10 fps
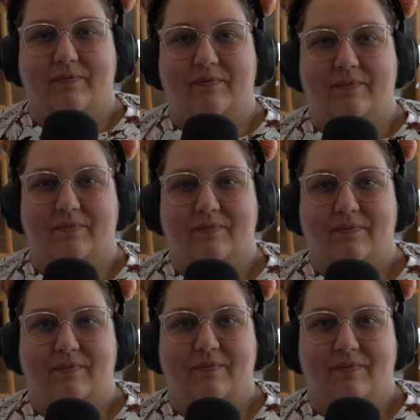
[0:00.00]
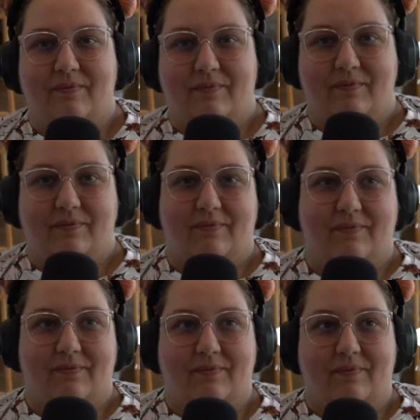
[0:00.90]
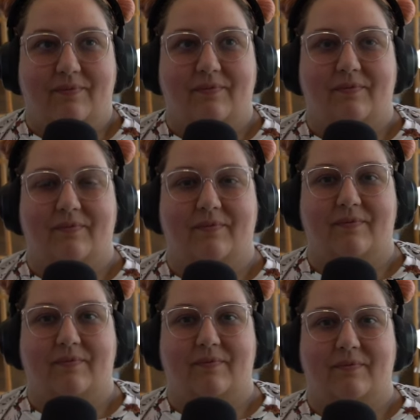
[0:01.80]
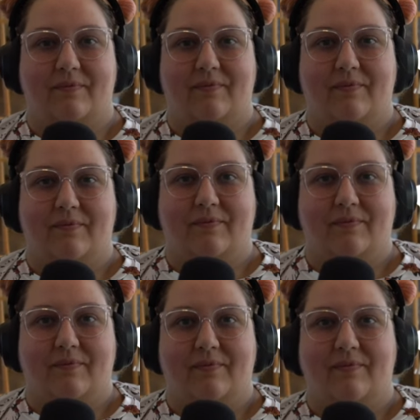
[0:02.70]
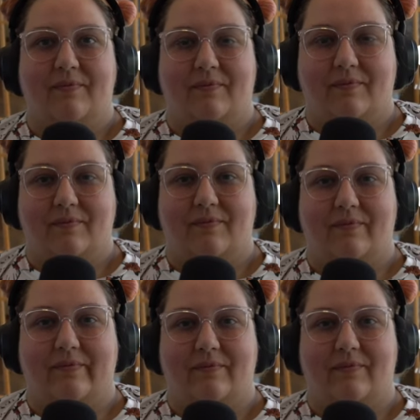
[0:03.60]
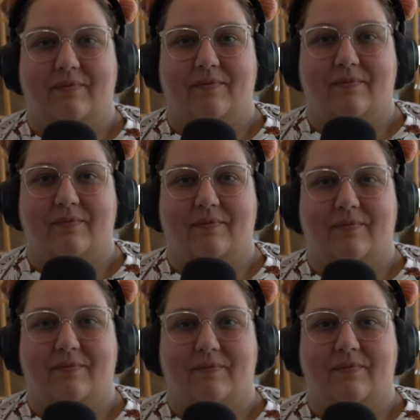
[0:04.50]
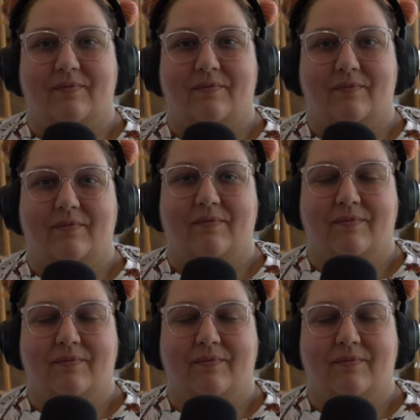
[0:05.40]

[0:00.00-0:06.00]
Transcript: (silent)